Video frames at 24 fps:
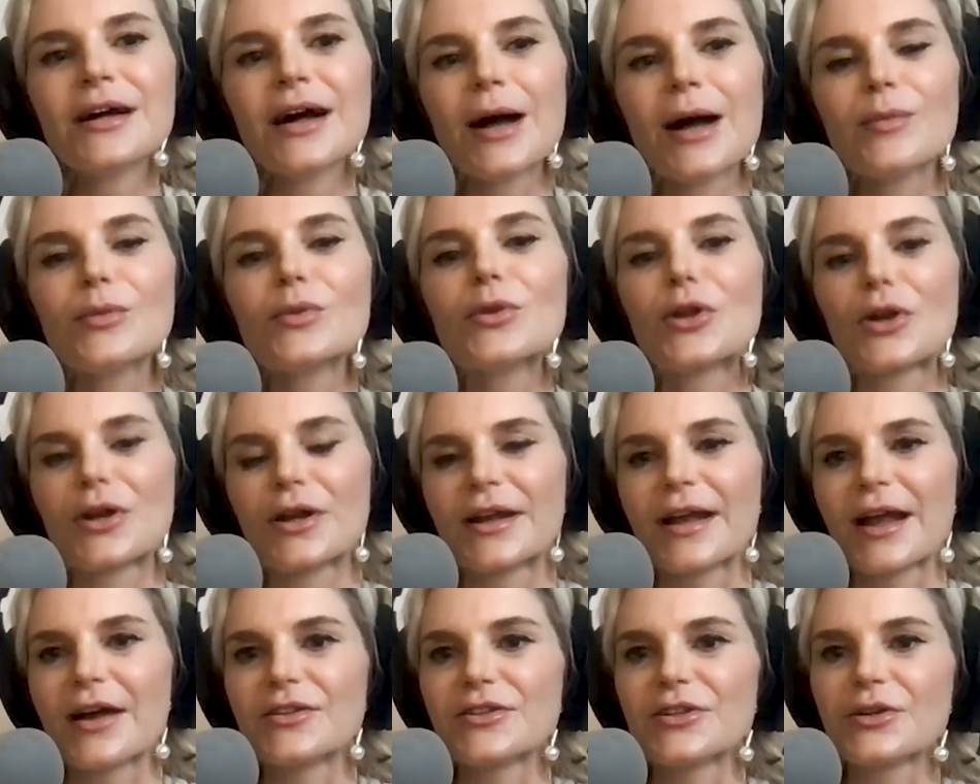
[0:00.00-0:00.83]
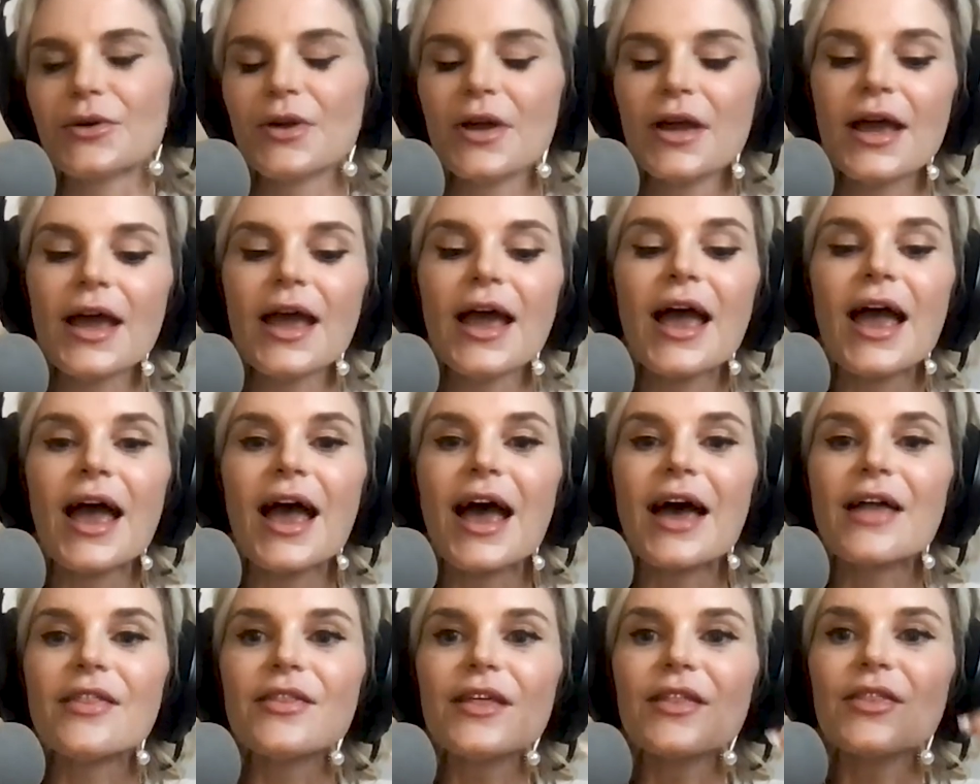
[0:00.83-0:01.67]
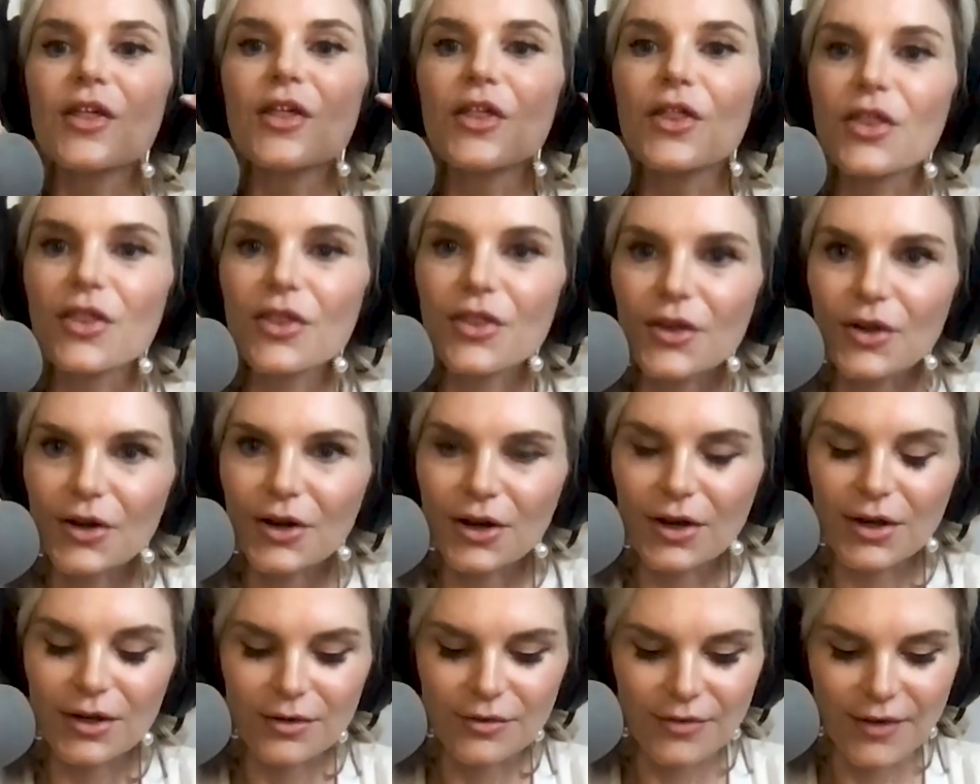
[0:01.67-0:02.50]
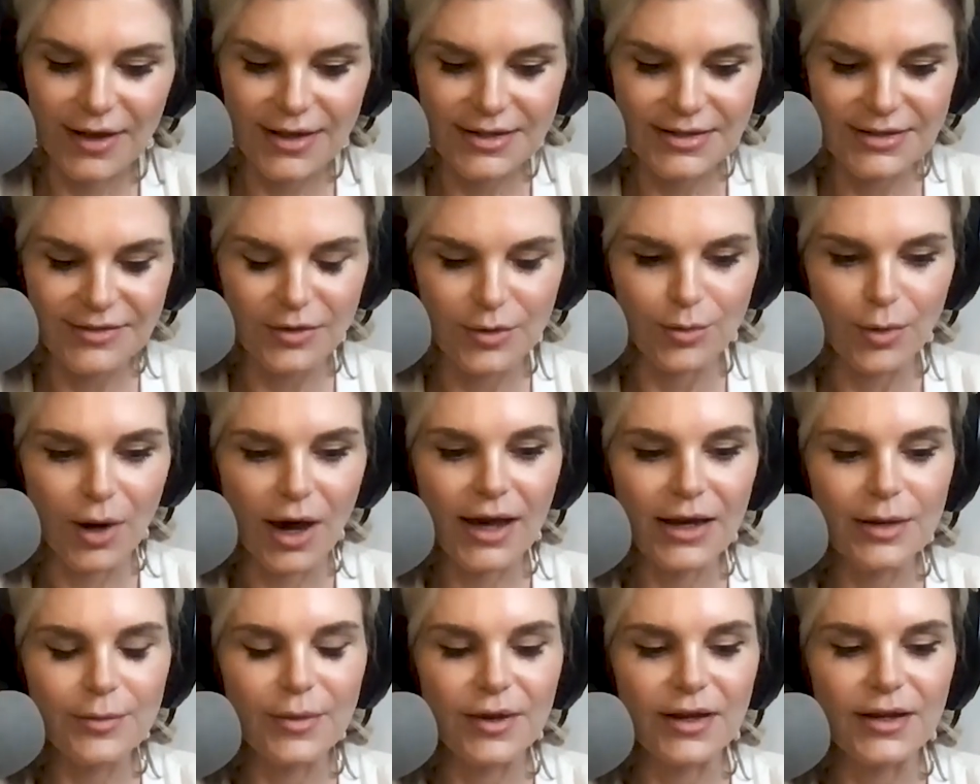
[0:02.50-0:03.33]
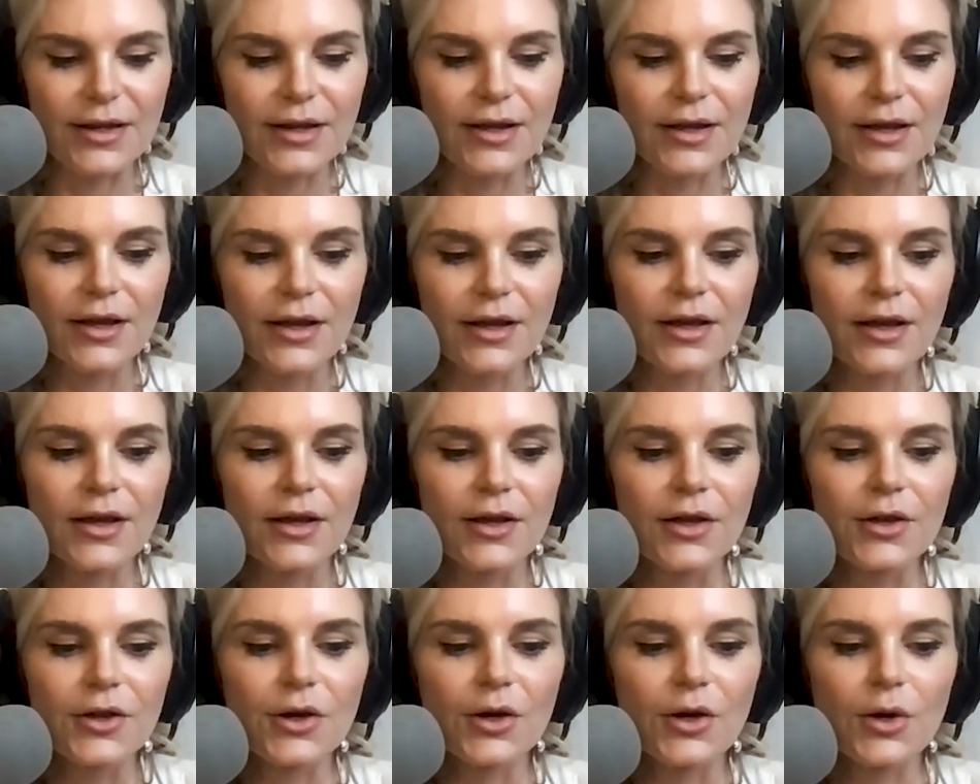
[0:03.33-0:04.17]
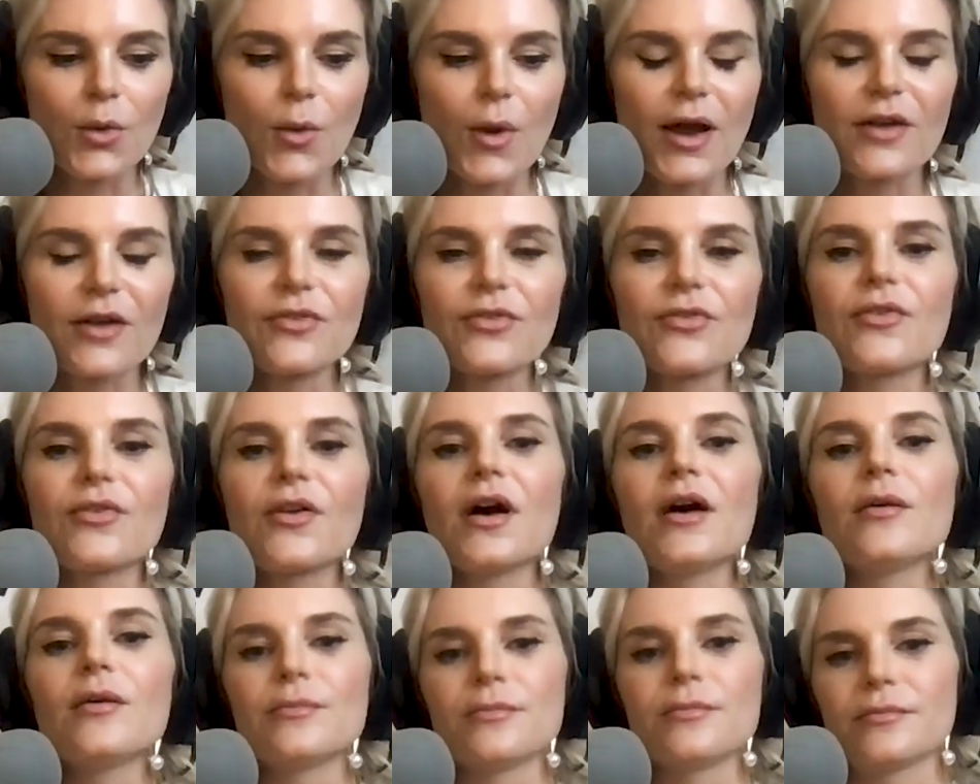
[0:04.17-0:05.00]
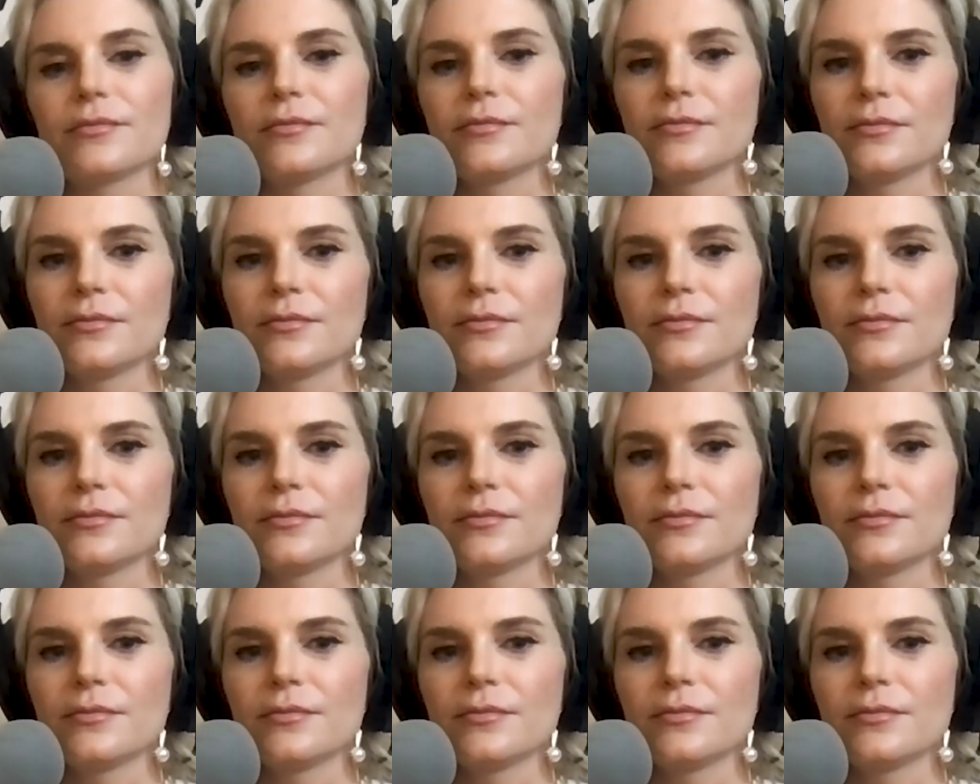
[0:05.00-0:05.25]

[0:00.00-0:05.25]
I'm learning how to. And then the third phase of embodiment, you're aware from.